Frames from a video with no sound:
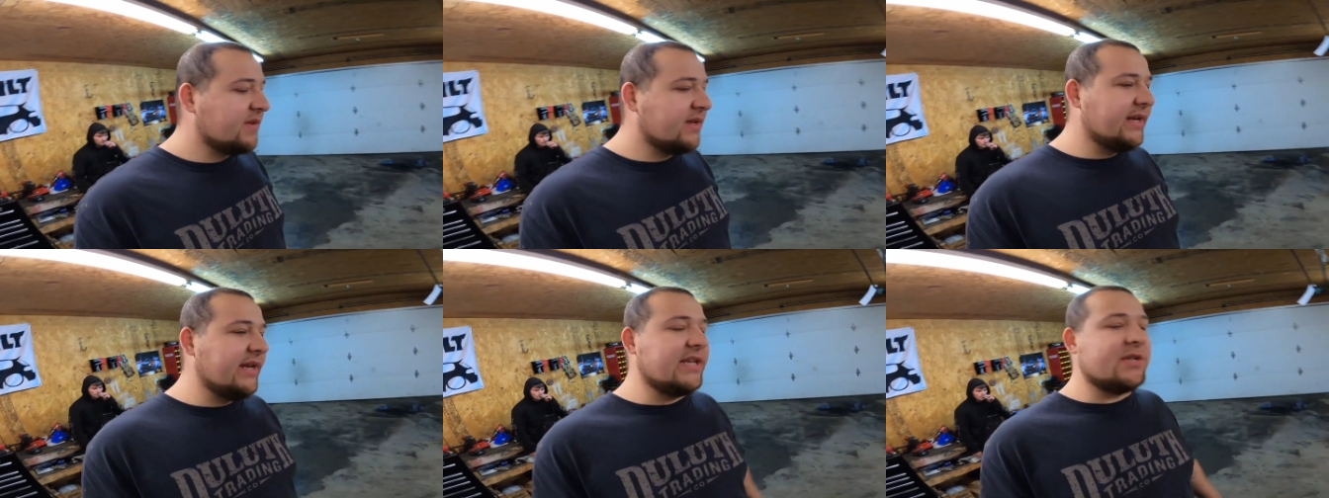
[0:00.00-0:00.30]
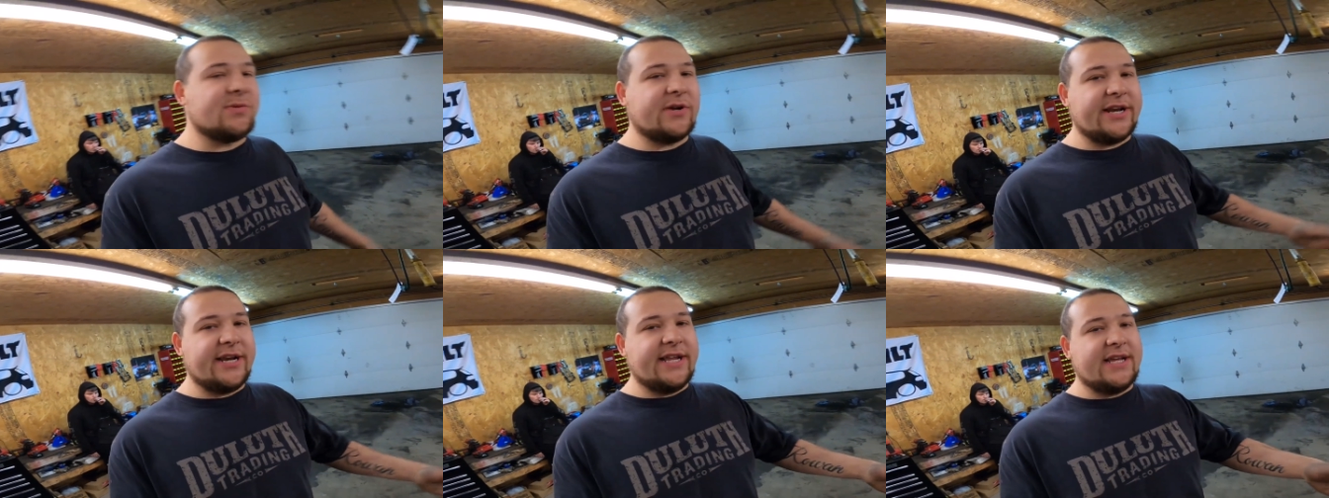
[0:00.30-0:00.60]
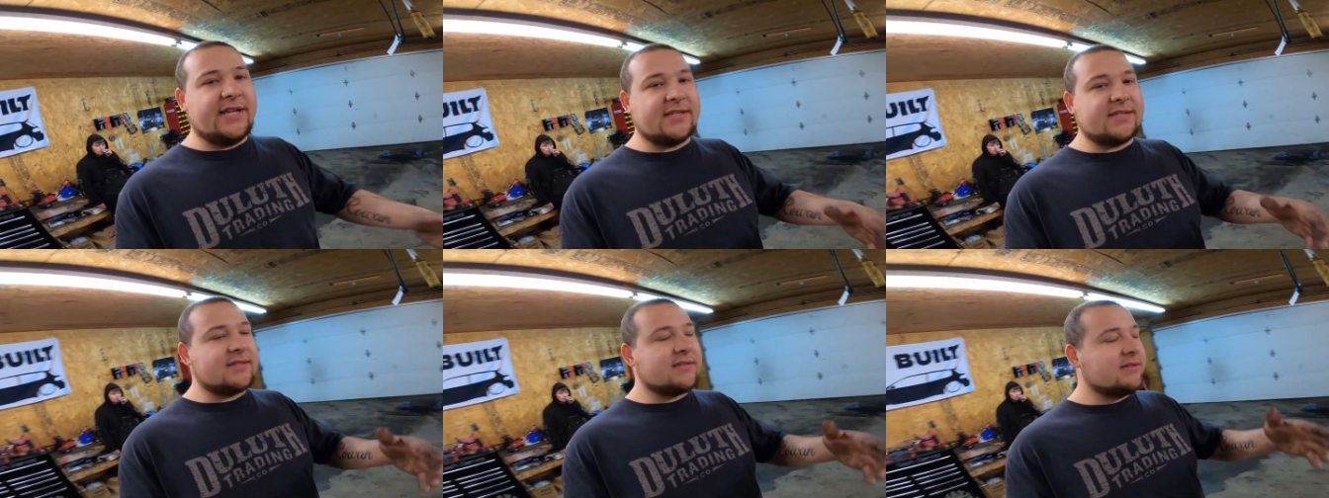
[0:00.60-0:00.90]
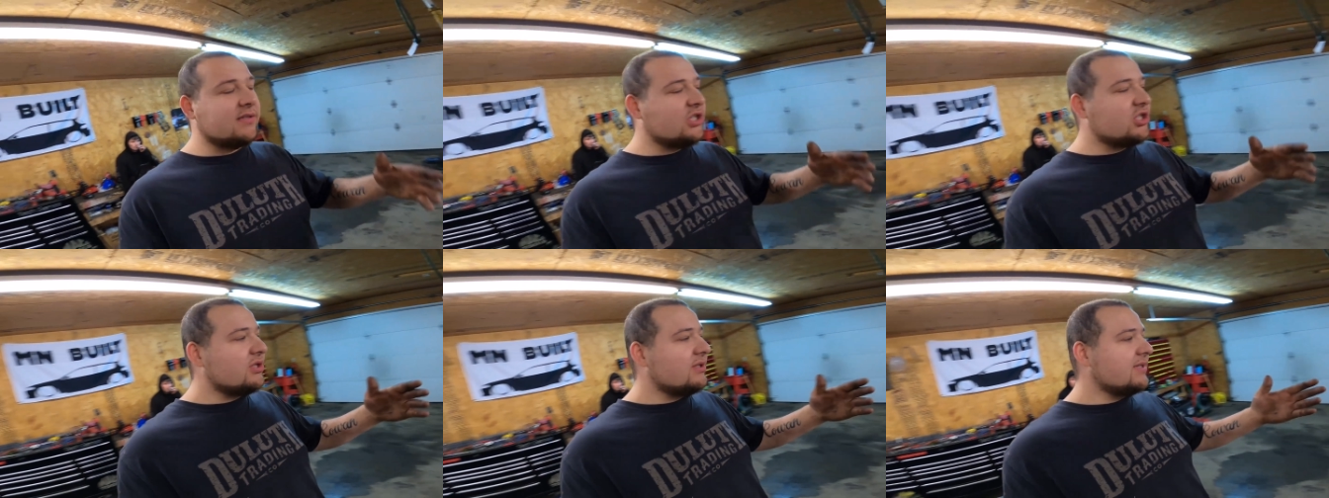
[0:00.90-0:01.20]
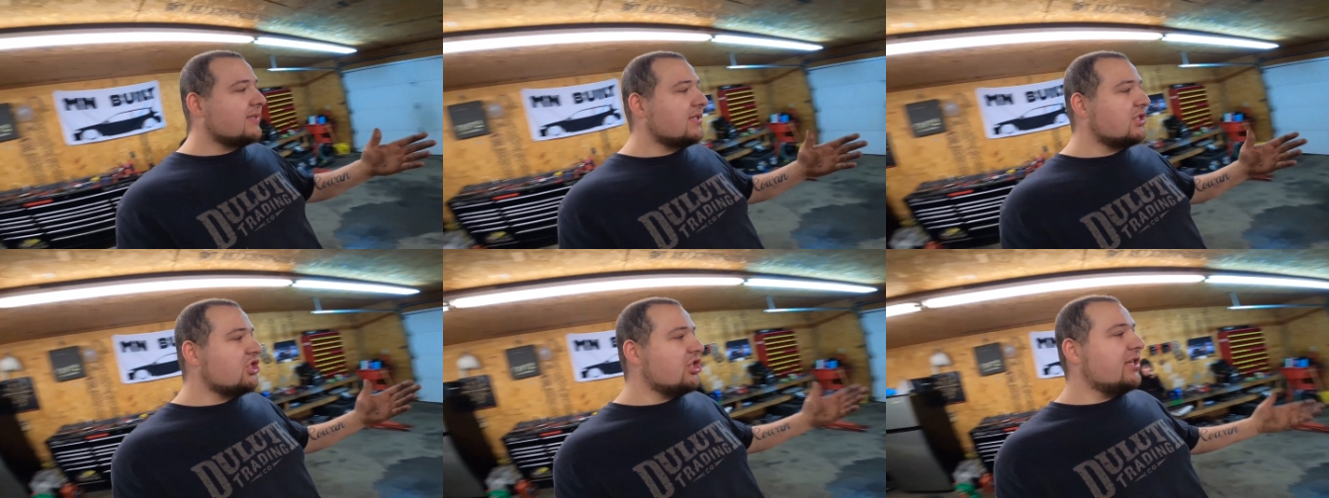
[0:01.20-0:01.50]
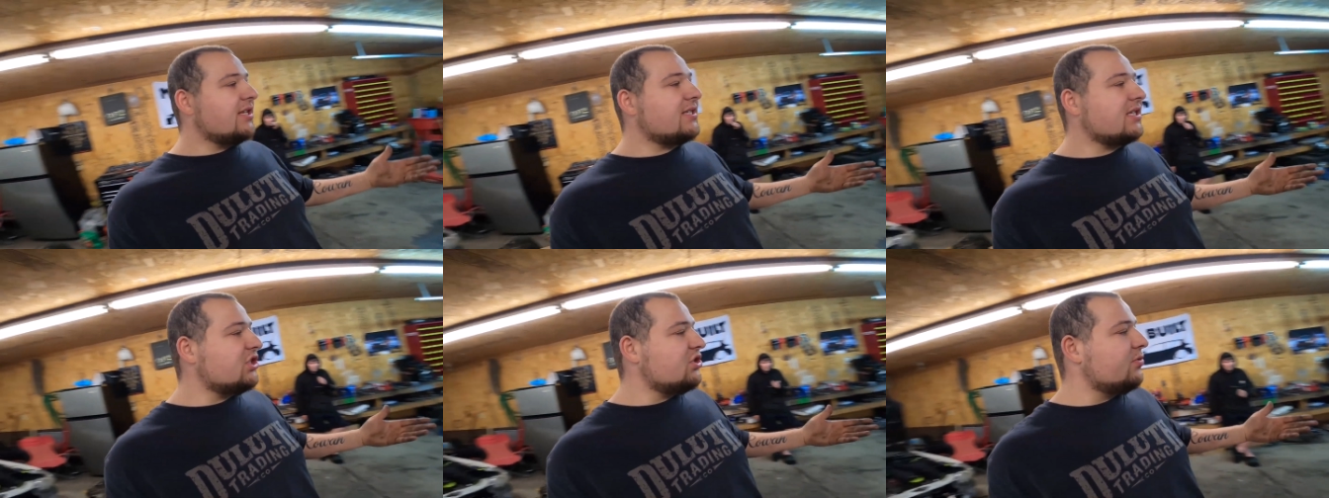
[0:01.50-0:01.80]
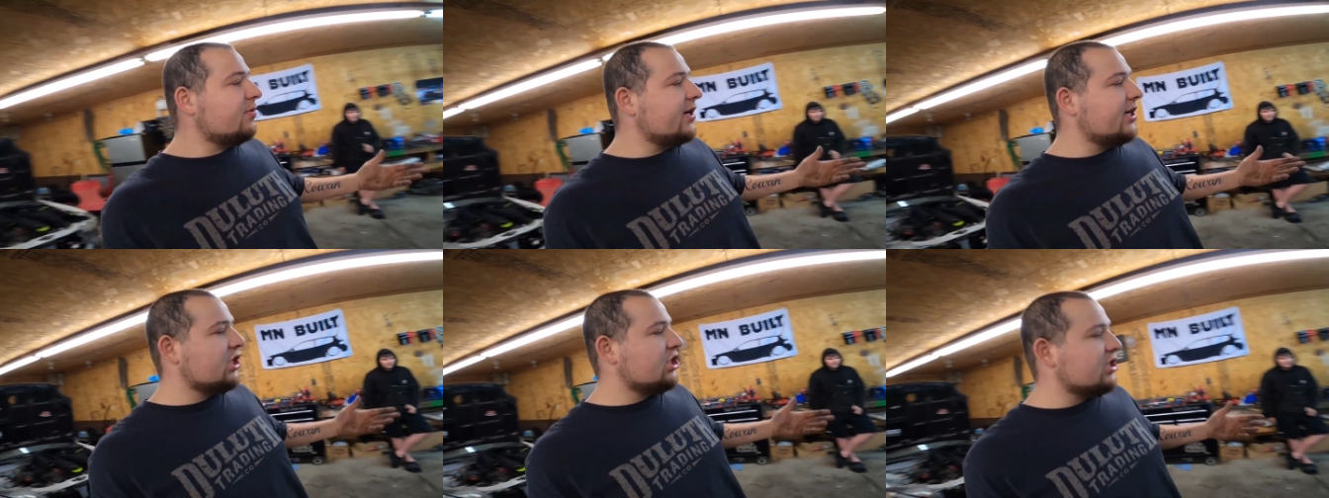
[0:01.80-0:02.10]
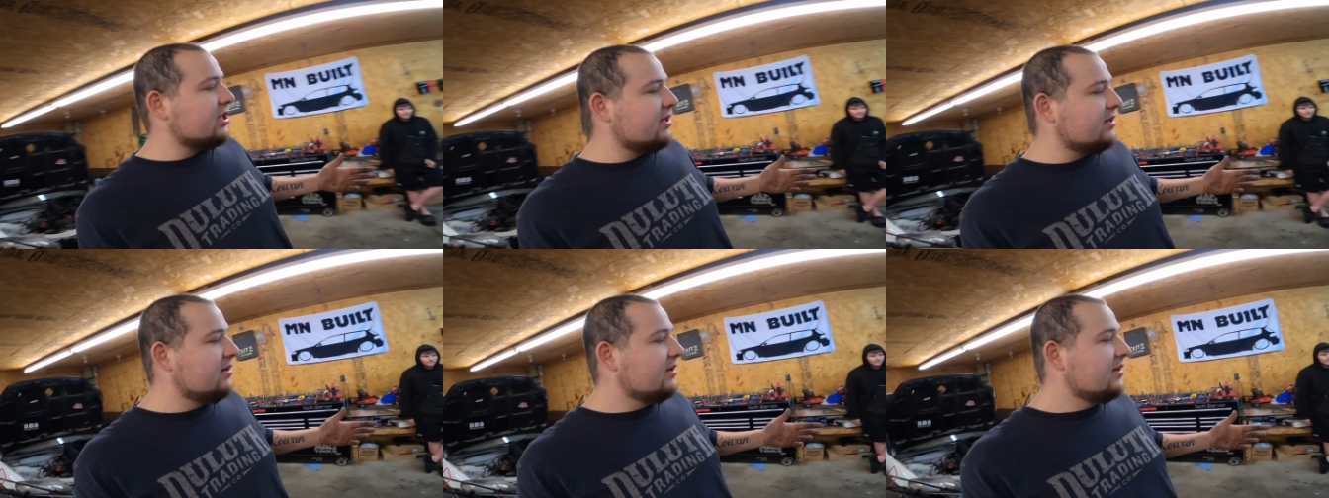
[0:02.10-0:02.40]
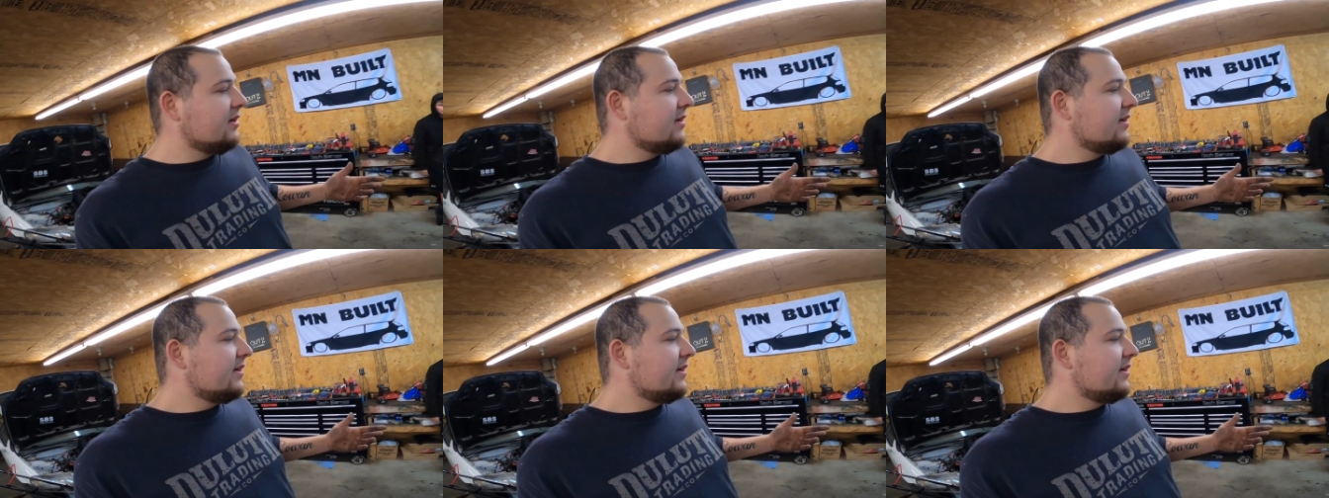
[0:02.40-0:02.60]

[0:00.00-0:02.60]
it is what it is. It's a shitty situation.